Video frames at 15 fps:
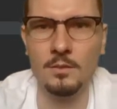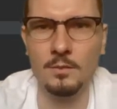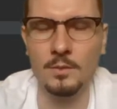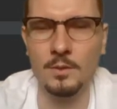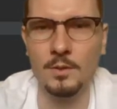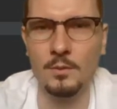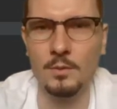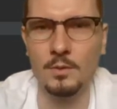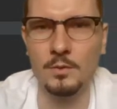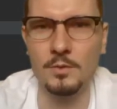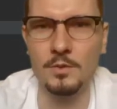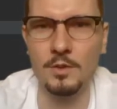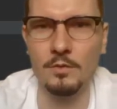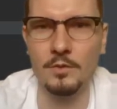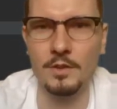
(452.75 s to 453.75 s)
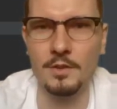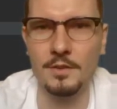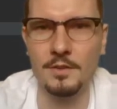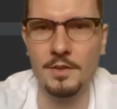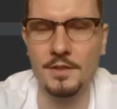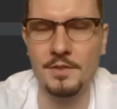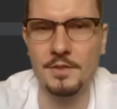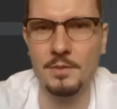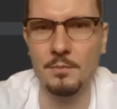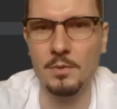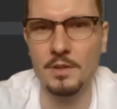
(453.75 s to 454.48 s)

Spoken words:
We don't want to solve it in this simple